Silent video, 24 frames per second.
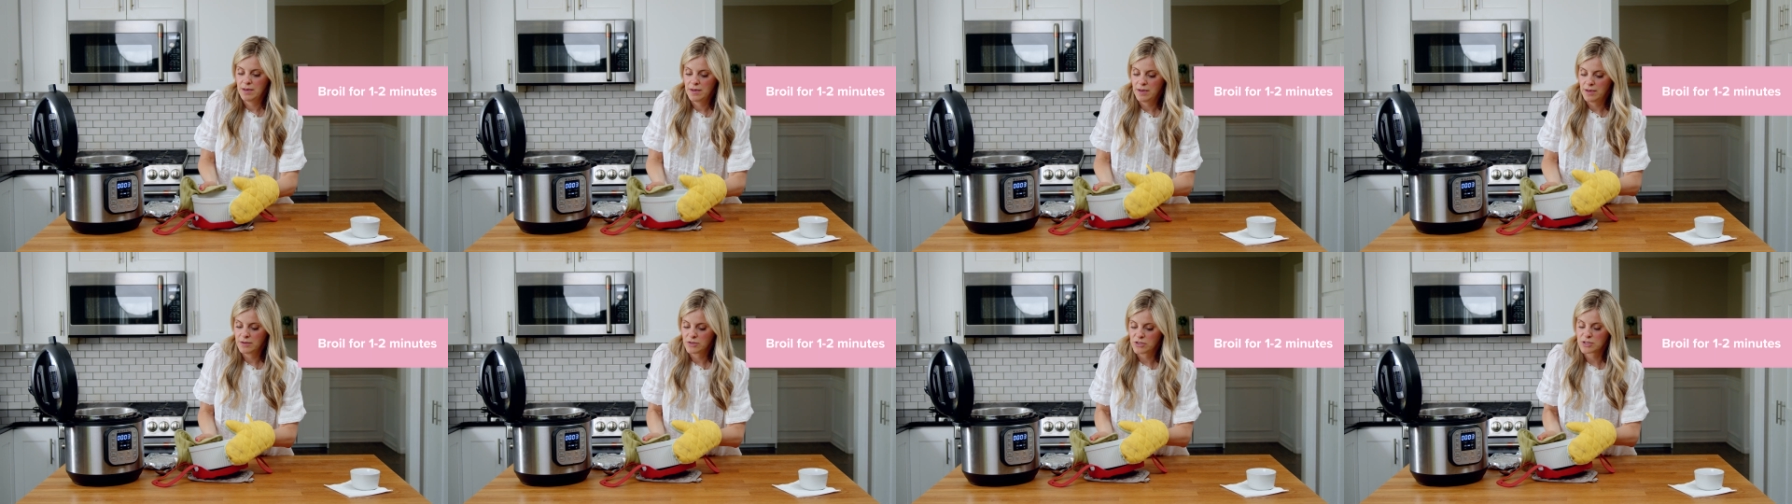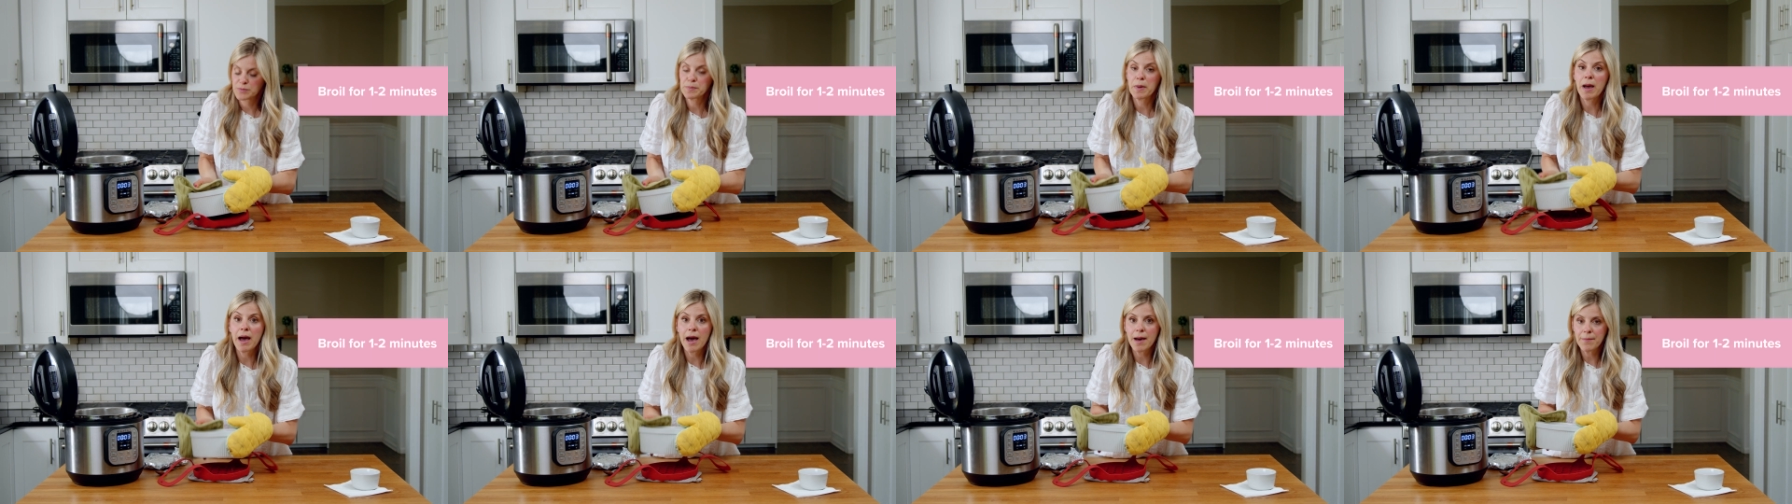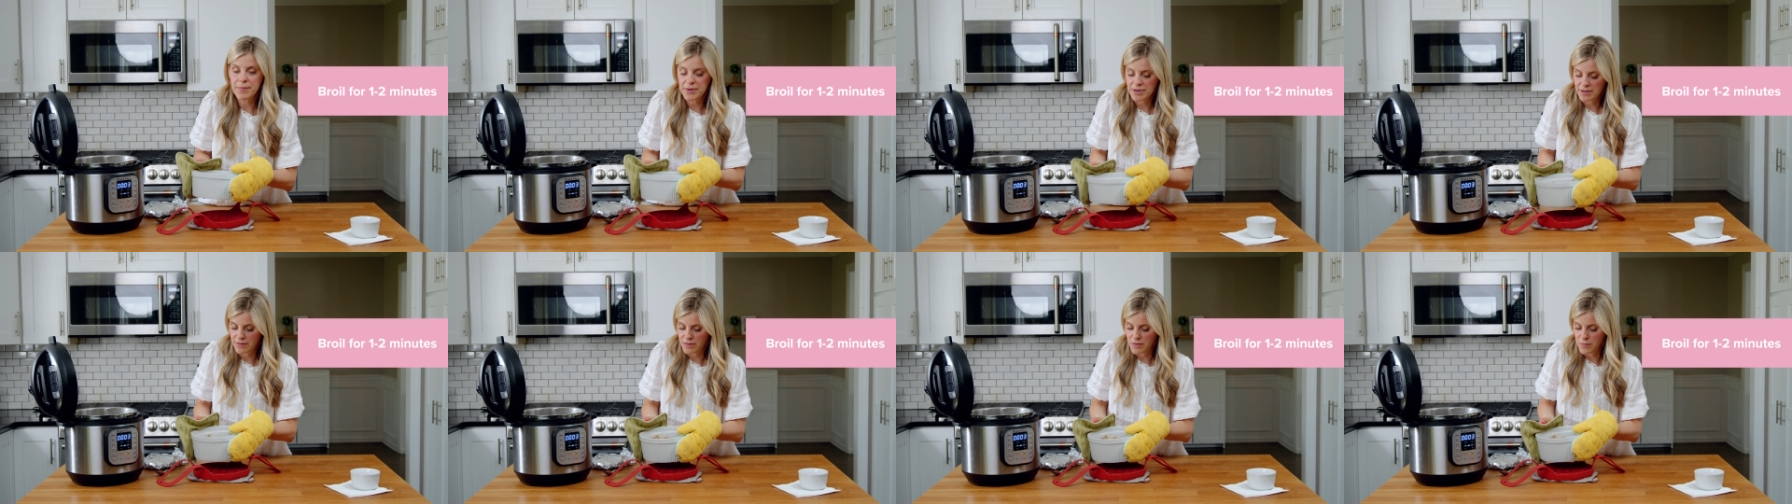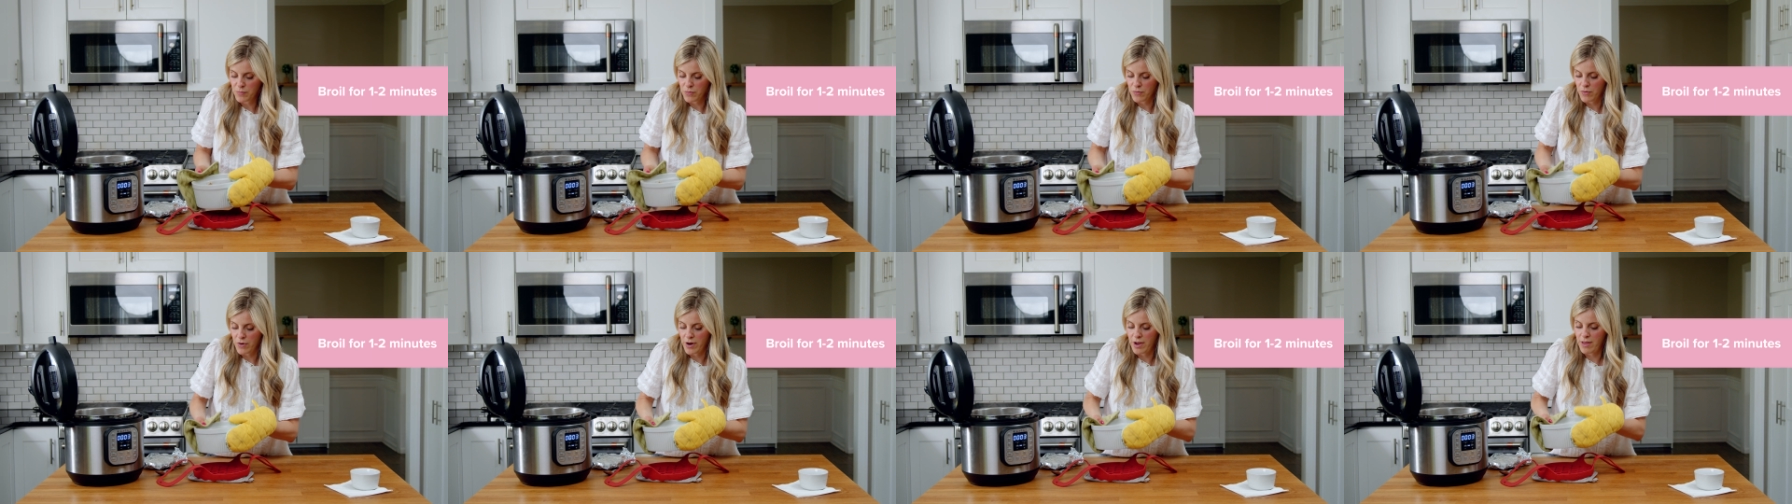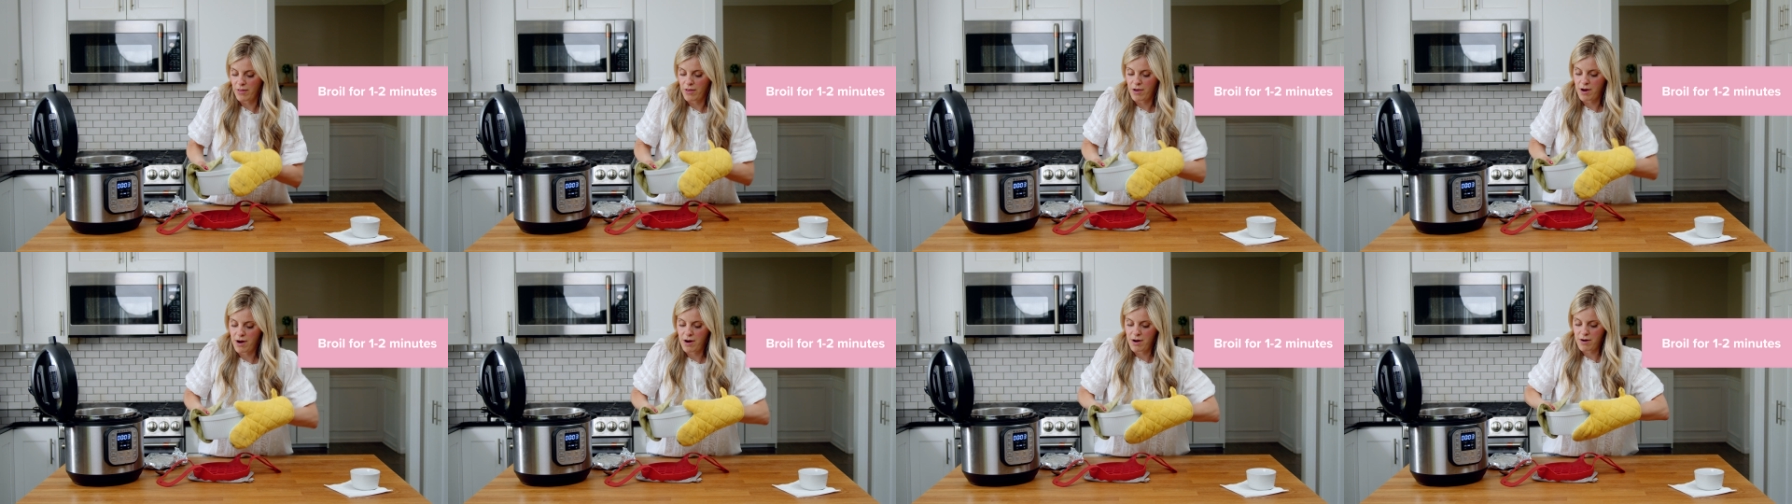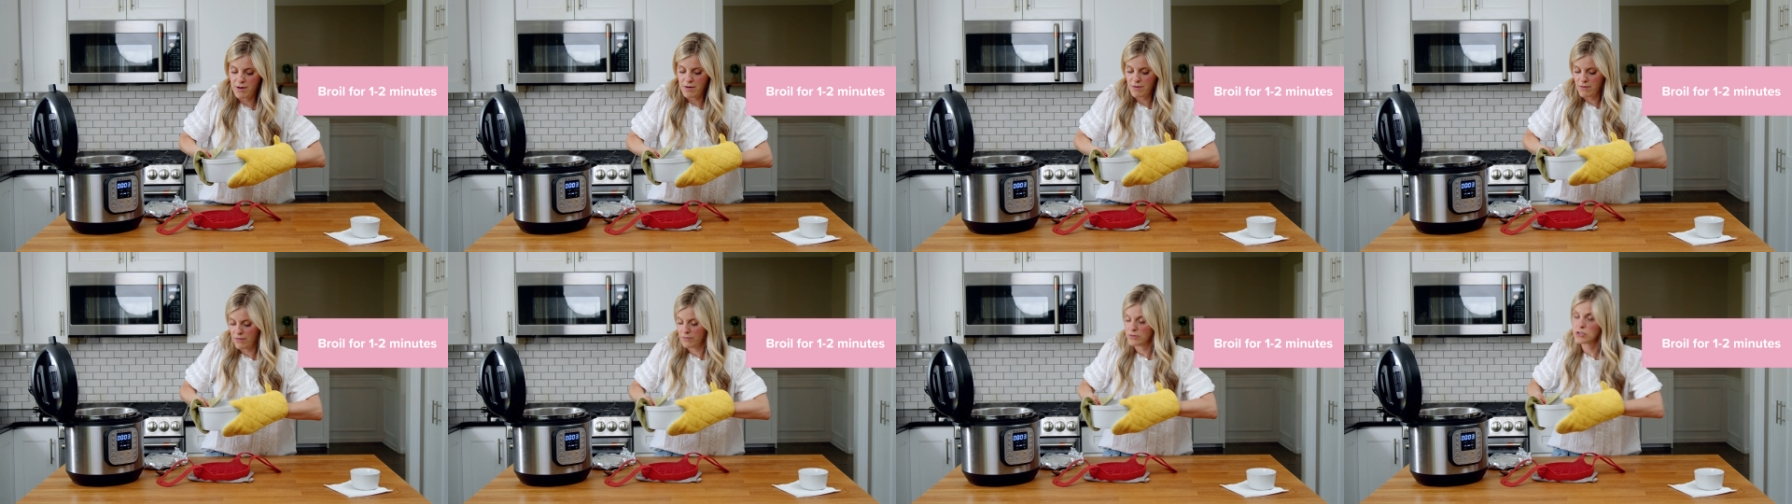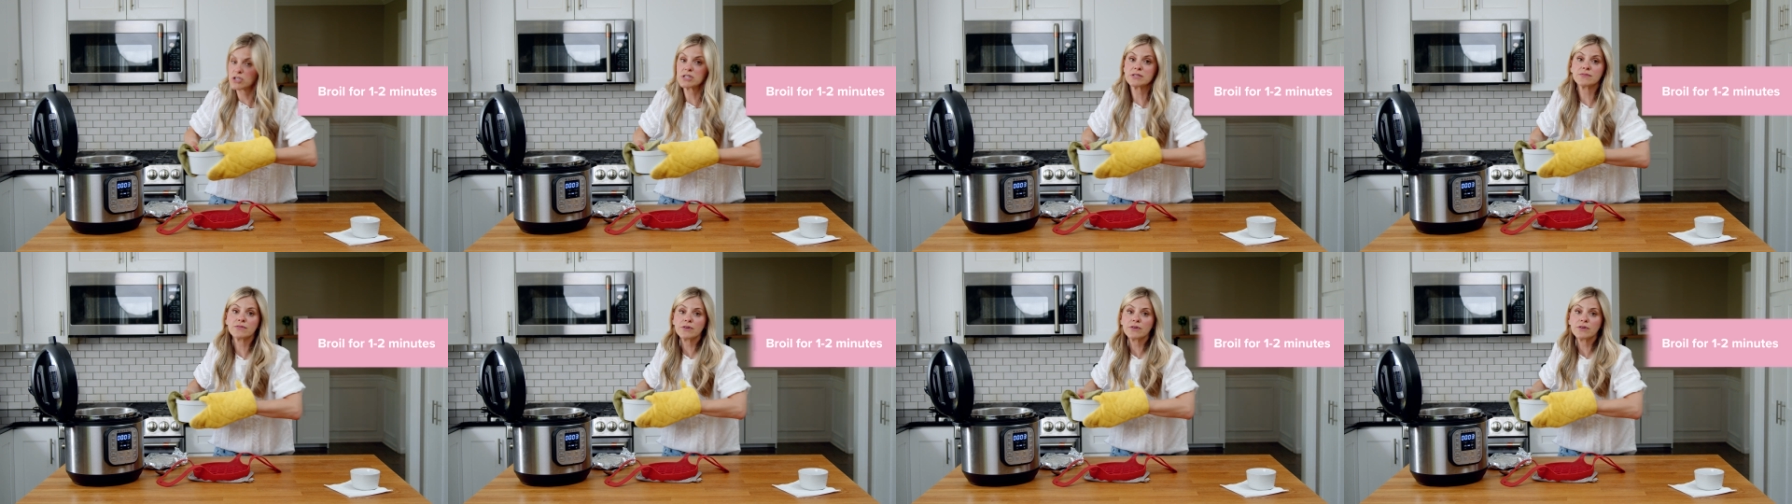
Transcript: and just pop it in the broiler just